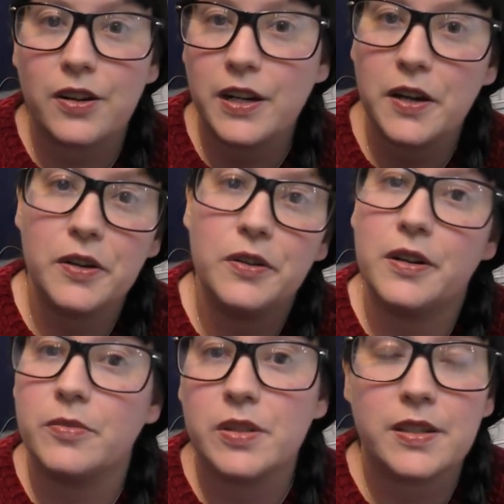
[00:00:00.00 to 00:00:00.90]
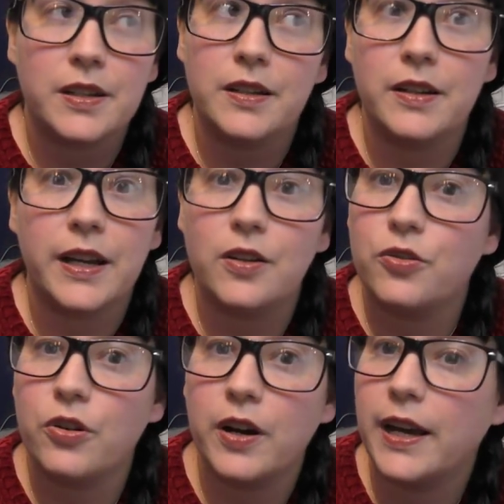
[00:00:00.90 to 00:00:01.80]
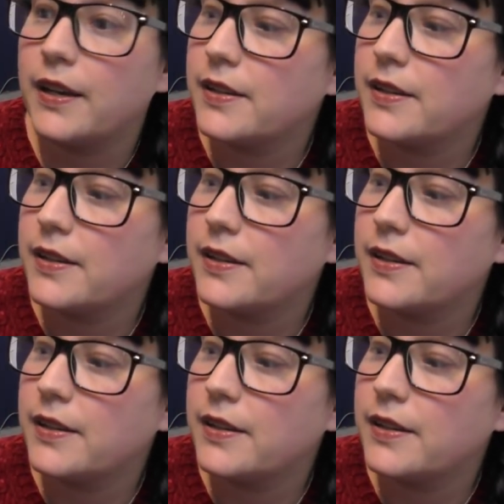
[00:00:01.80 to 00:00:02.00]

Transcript: i know i'm just going to like cry